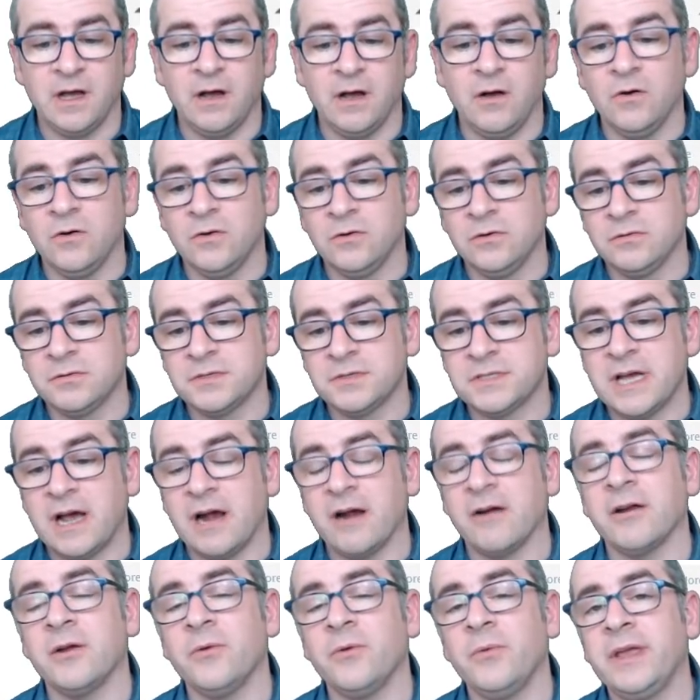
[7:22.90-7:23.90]
Oh,
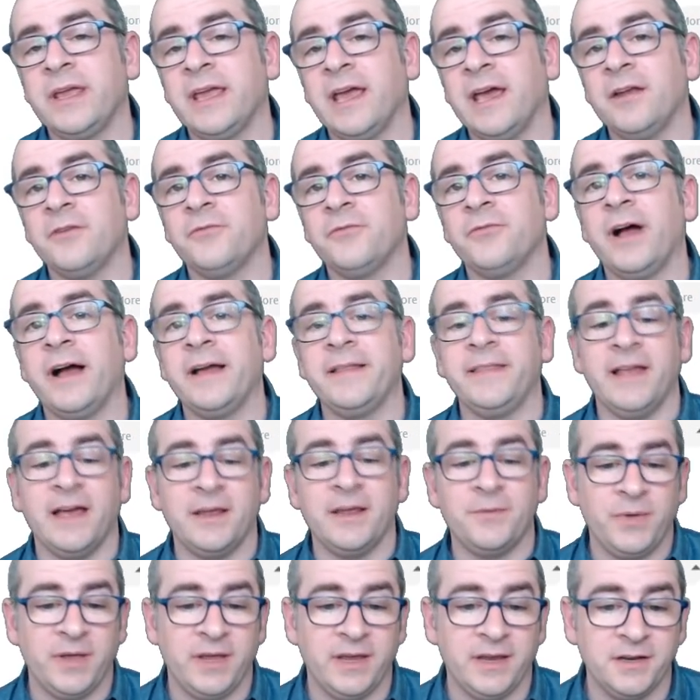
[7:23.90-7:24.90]
sorry, we can't find
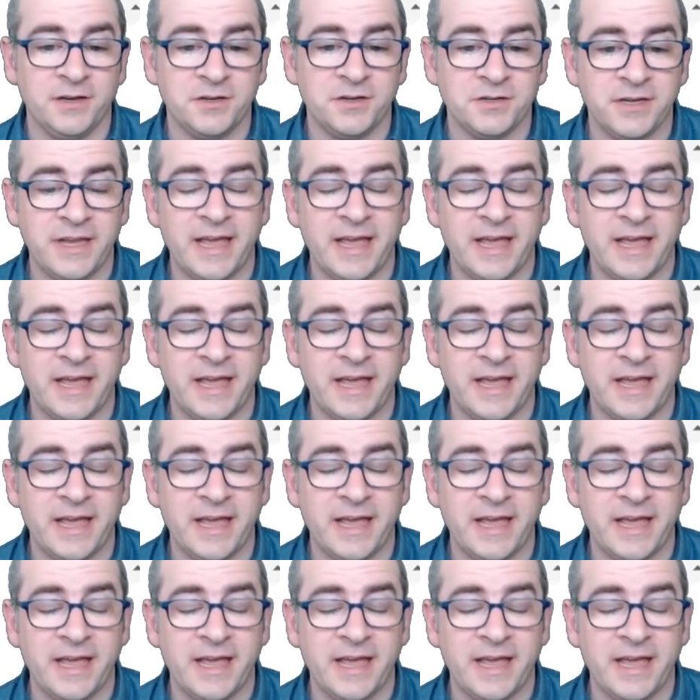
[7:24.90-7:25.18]
that page.